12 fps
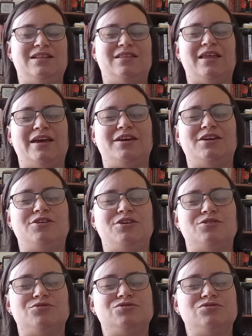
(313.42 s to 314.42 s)
like,
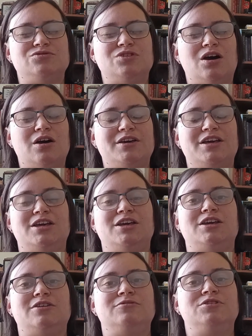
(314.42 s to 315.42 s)
you know,
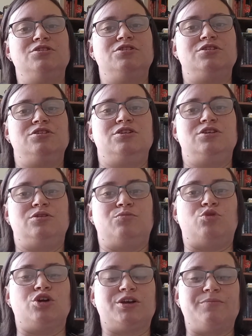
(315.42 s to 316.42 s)
talking
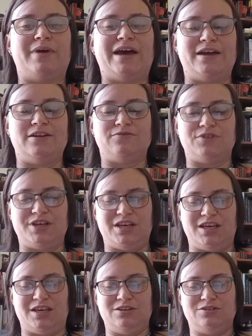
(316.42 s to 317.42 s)
more
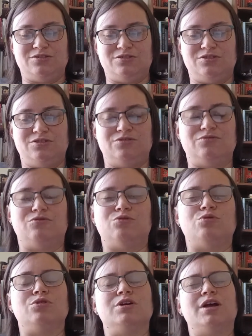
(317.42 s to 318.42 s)
combatively,
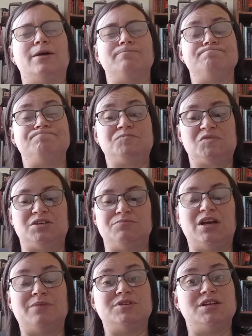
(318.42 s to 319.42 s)
or um,
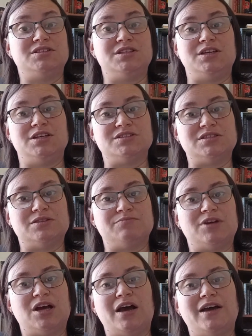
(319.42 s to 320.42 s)
sometimes I see his
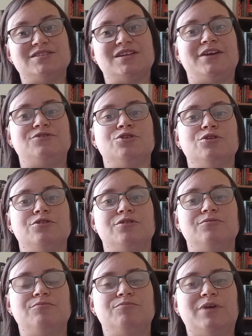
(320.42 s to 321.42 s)
eyes like
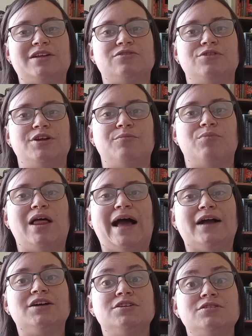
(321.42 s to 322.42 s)
turn practically a
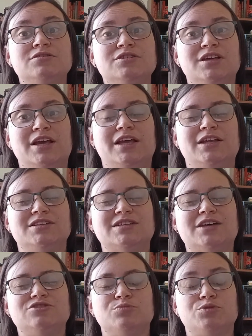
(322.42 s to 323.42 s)
black and his
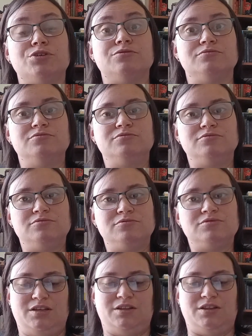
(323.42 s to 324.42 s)
eyes are blue.
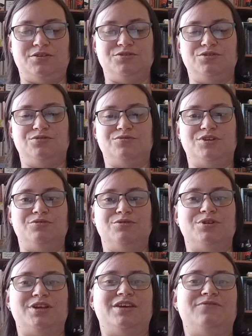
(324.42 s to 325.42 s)
There's only
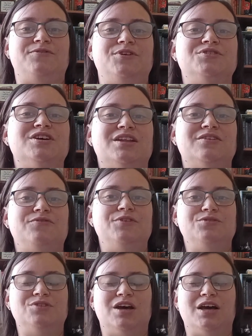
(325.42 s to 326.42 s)
really a few t-
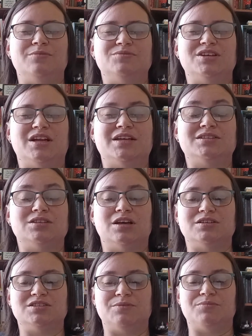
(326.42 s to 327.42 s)
few times that I
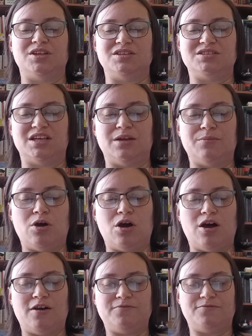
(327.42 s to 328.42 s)
saw something set him
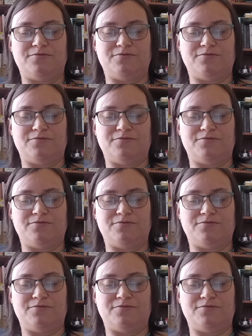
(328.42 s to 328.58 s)
off,